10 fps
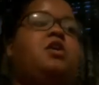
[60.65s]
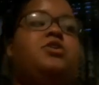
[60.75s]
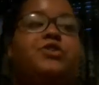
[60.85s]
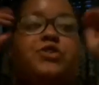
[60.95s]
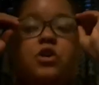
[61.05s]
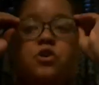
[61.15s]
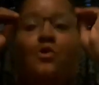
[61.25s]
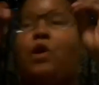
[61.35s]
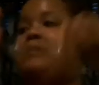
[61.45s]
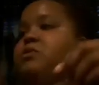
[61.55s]

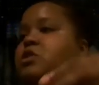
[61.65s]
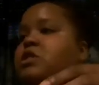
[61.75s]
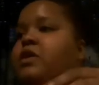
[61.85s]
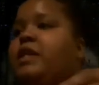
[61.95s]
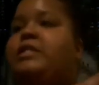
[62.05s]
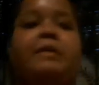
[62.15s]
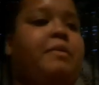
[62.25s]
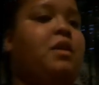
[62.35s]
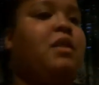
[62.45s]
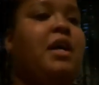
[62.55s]
So I'm just gonna go ahead and take my
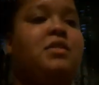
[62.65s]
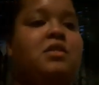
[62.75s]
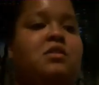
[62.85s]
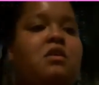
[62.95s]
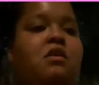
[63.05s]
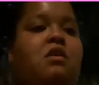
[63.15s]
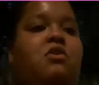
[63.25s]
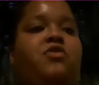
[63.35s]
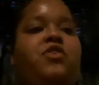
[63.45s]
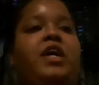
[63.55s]
glasses off,